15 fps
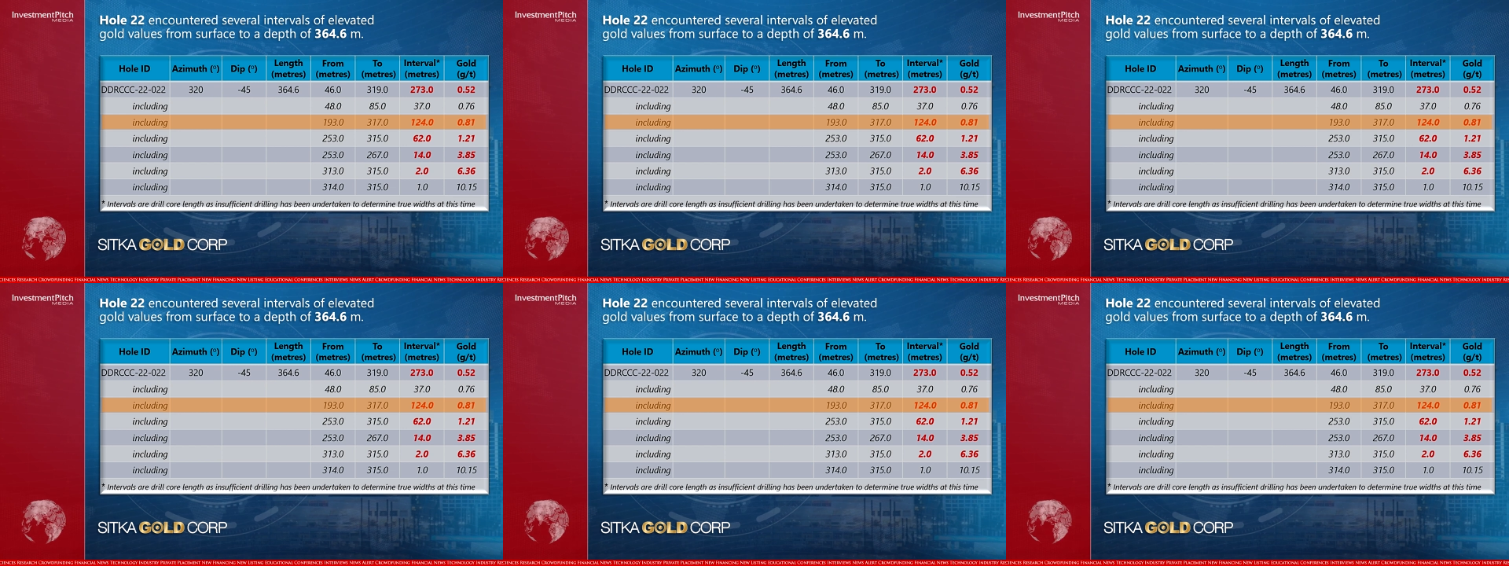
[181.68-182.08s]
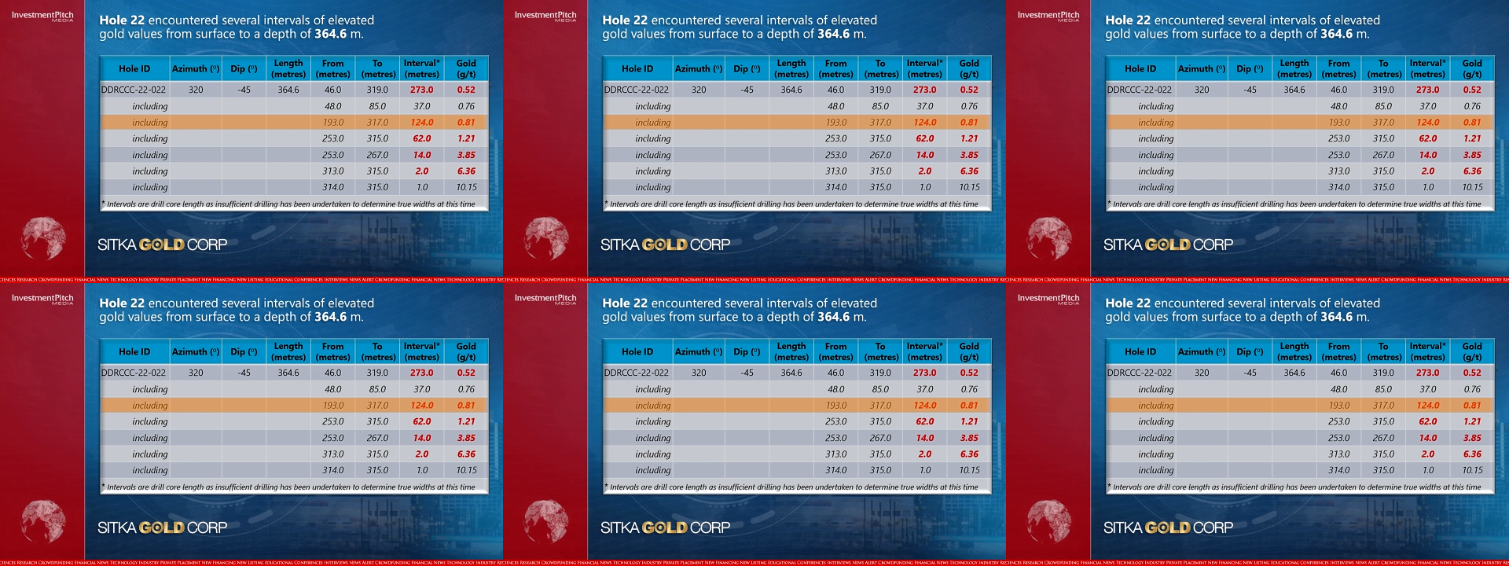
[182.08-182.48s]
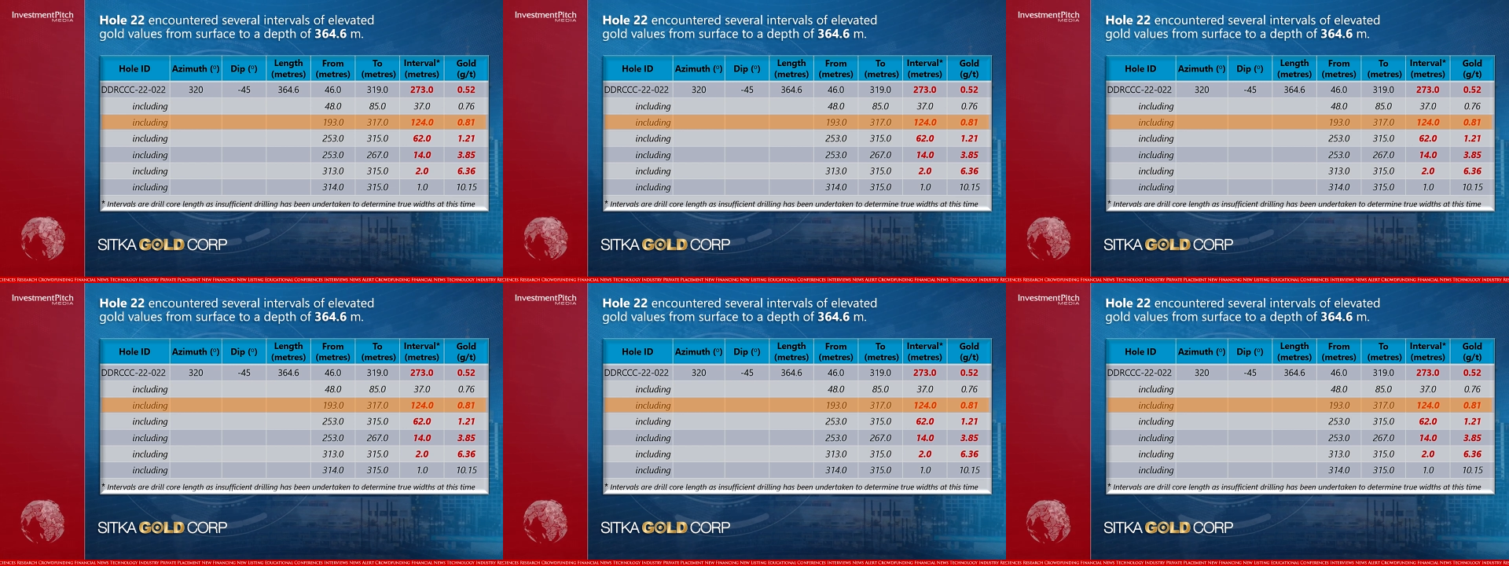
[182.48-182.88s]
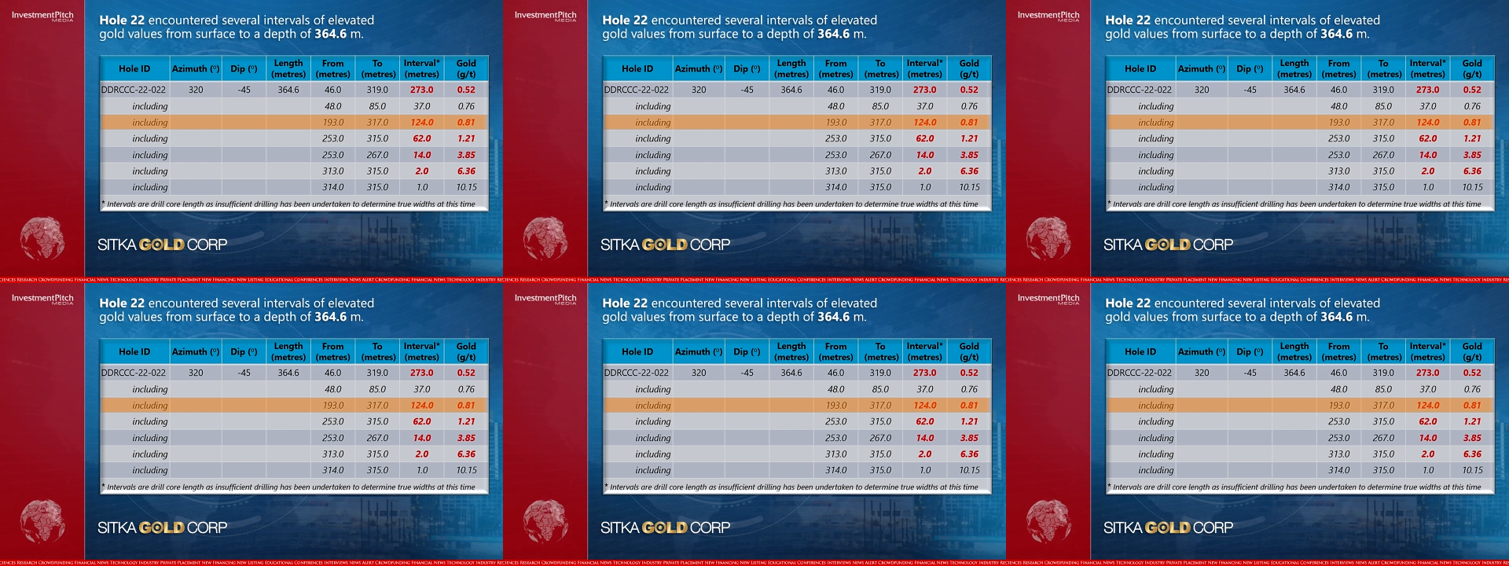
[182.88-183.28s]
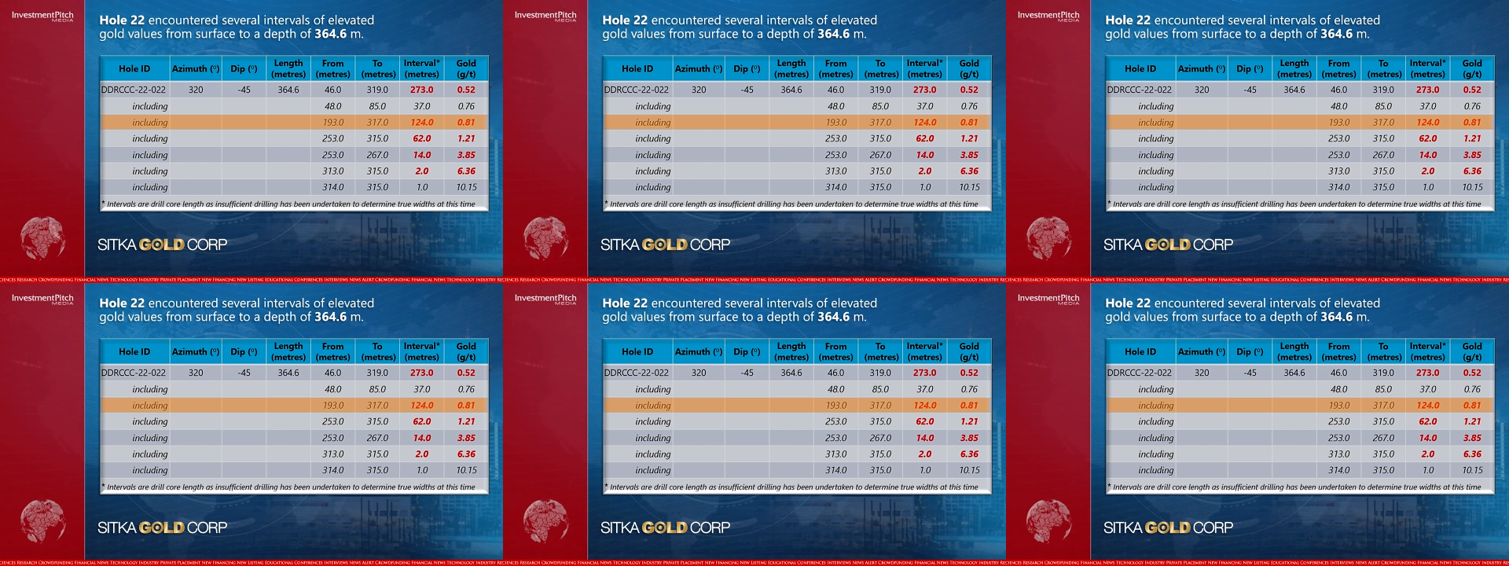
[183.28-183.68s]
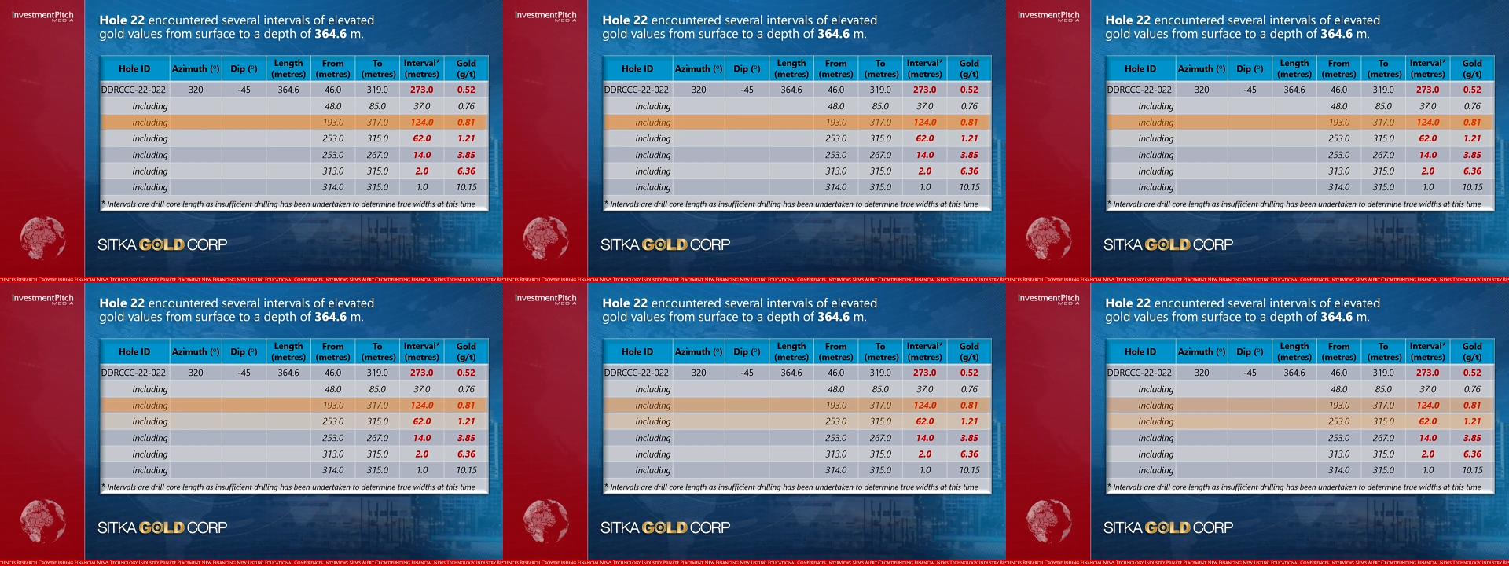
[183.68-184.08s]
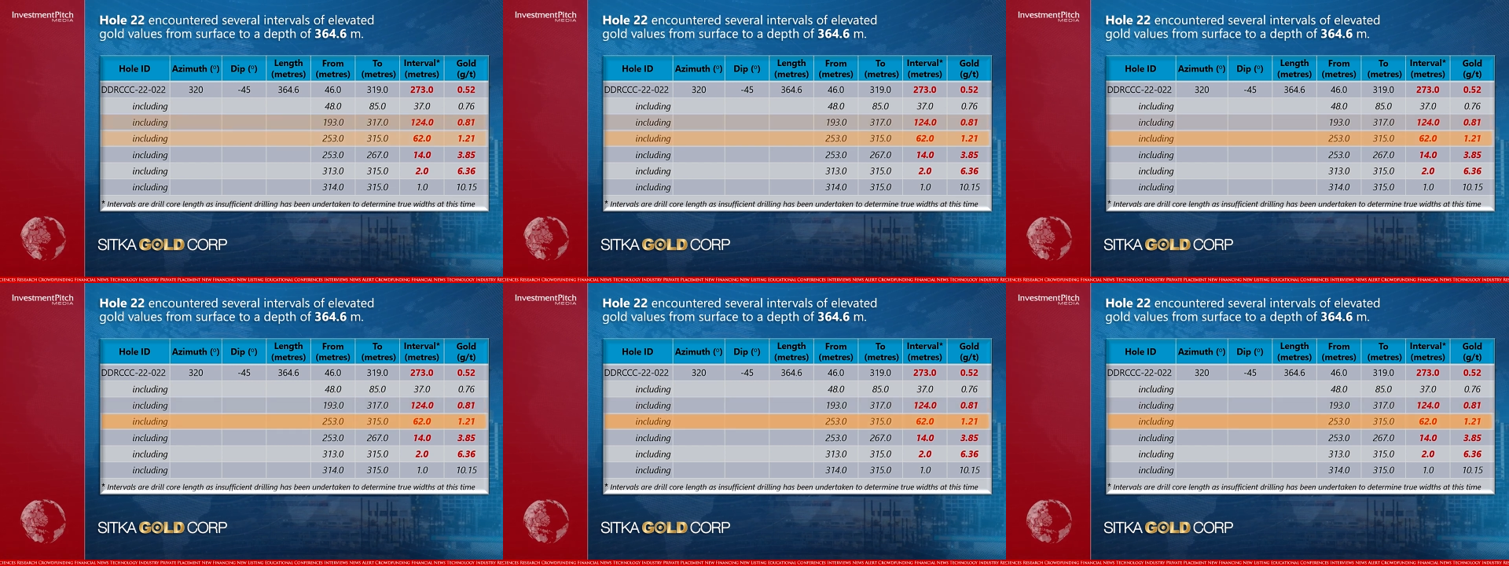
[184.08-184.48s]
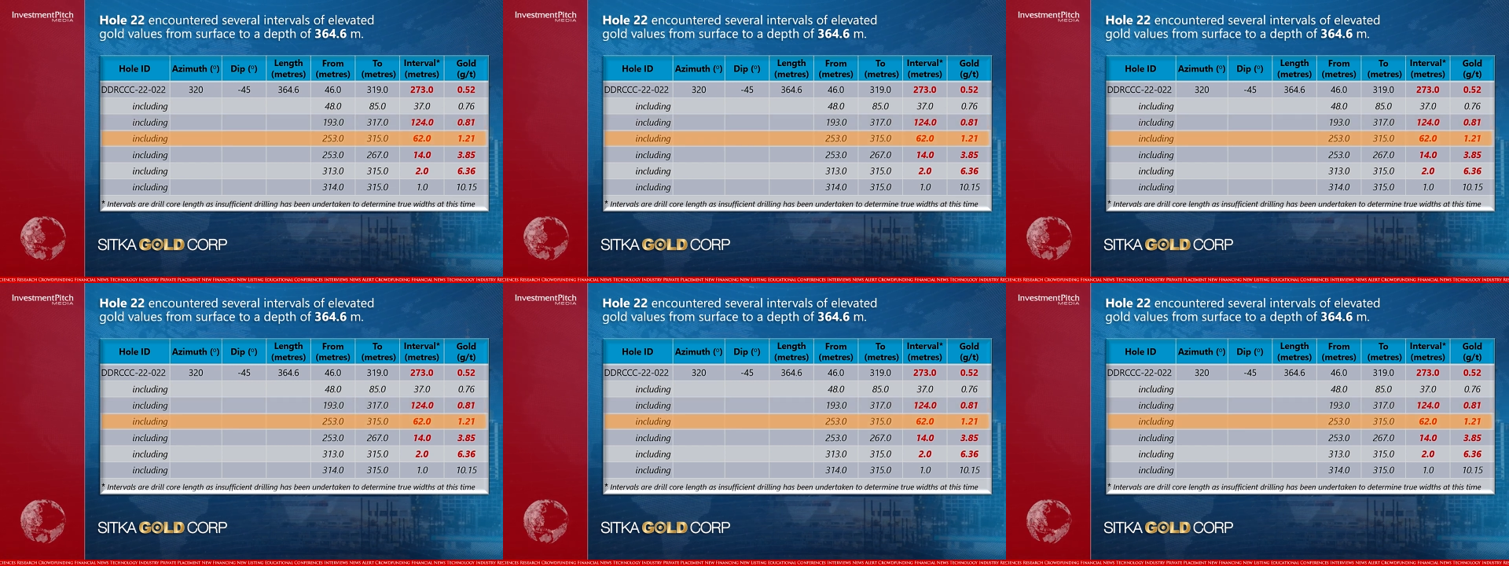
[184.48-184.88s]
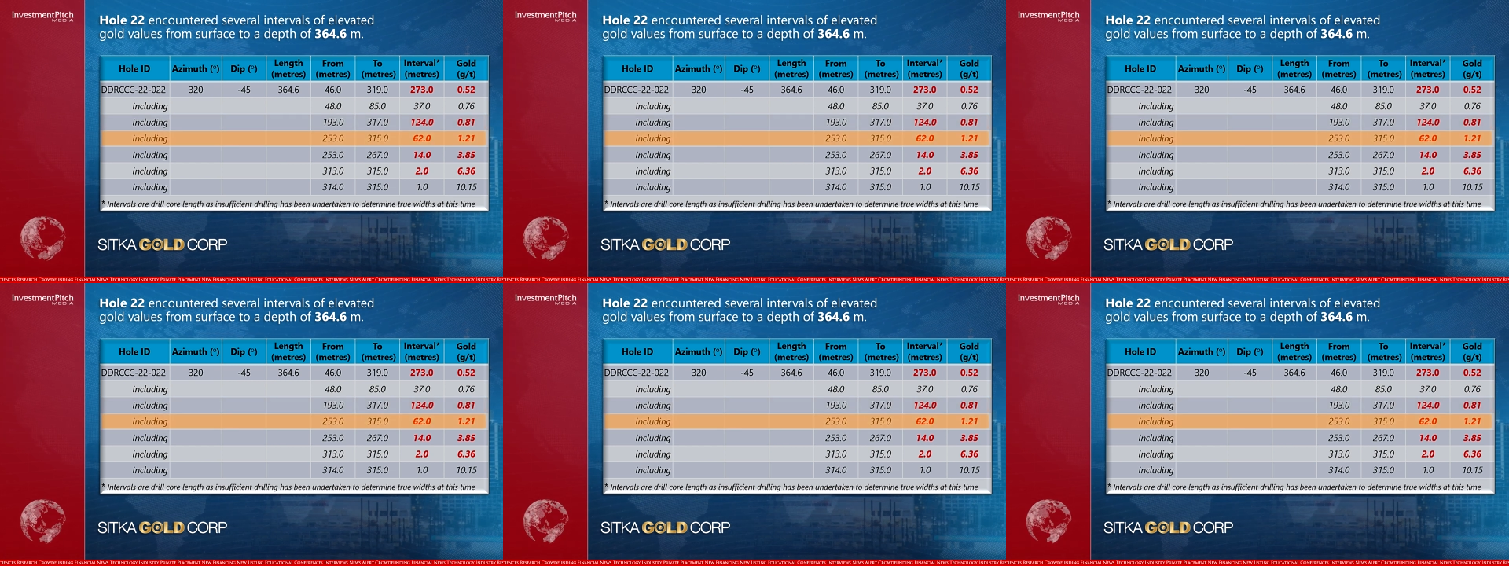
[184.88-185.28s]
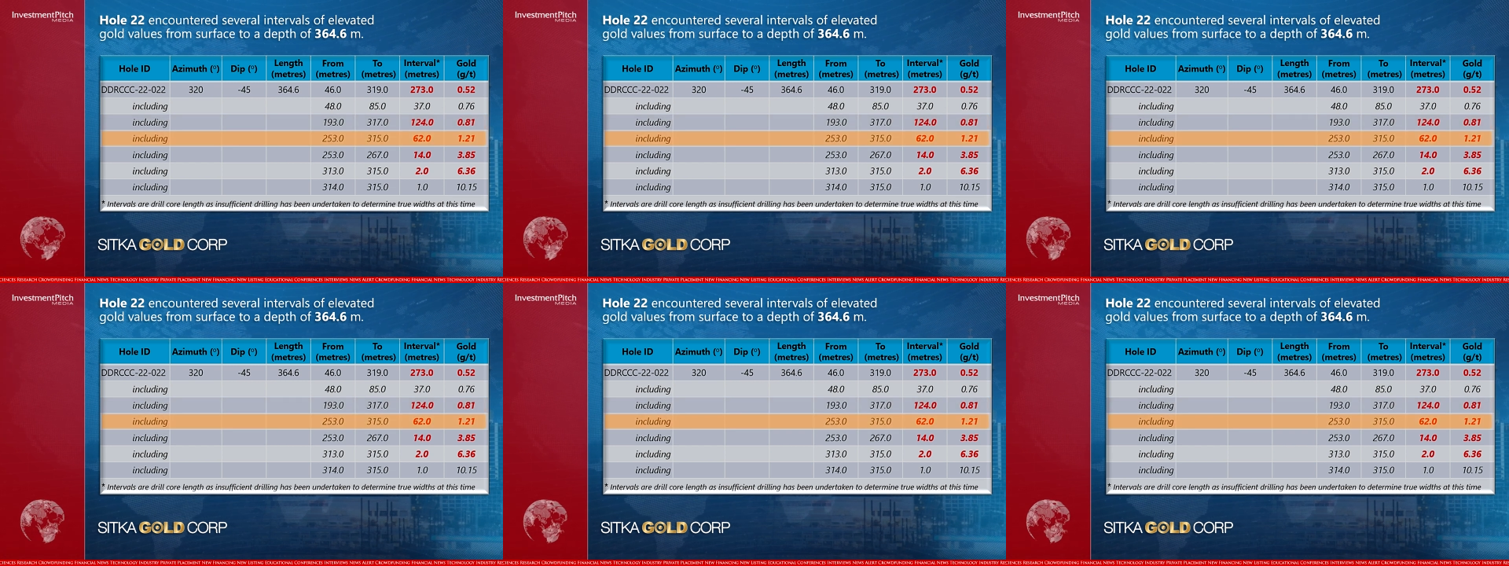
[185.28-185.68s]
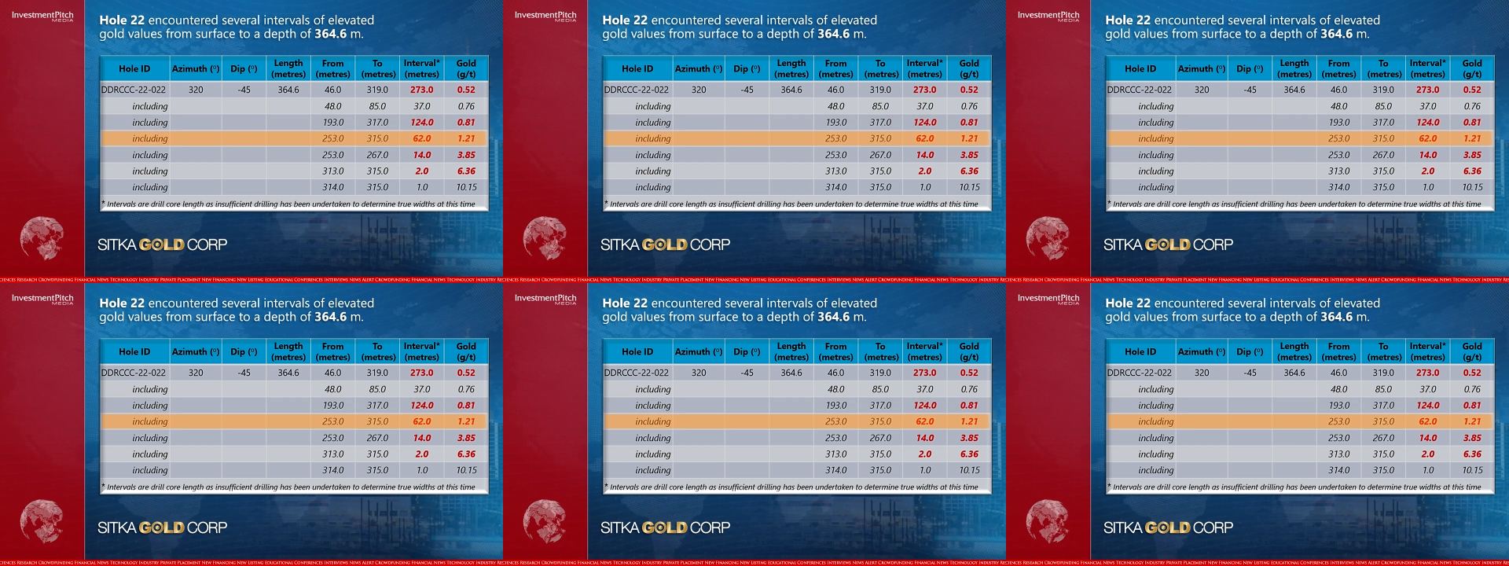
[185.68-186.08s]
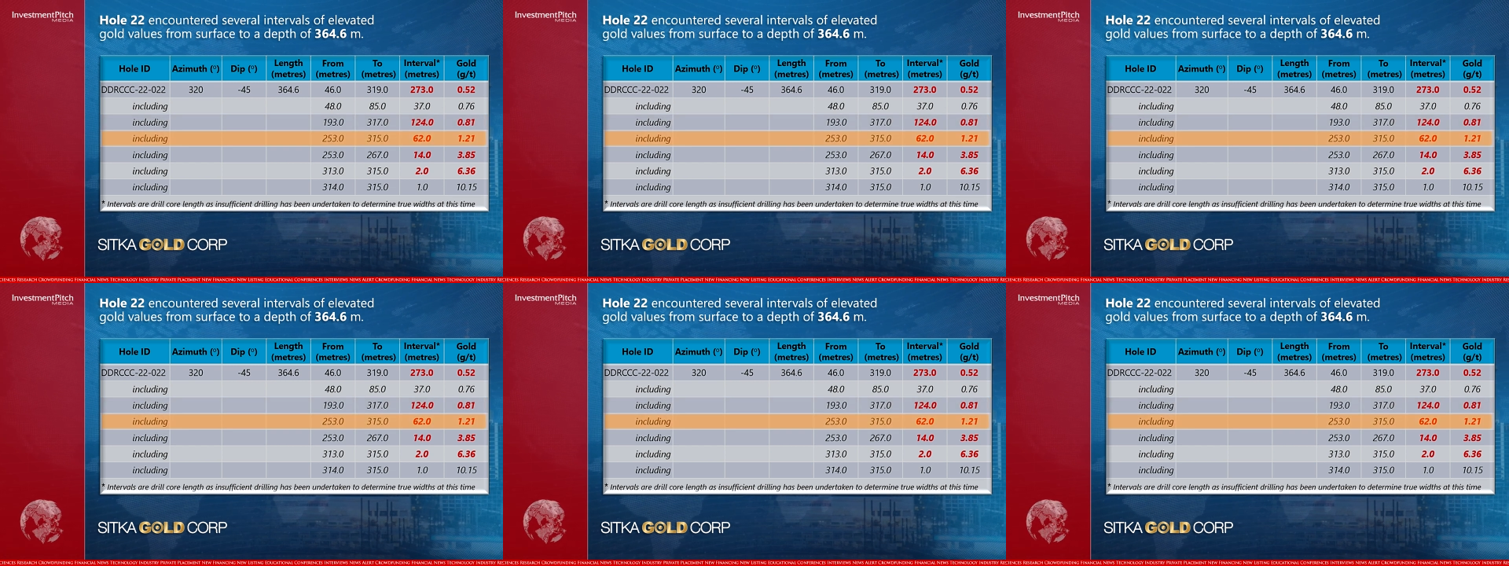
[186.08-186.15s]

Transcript: Nobody's mouth can be seen.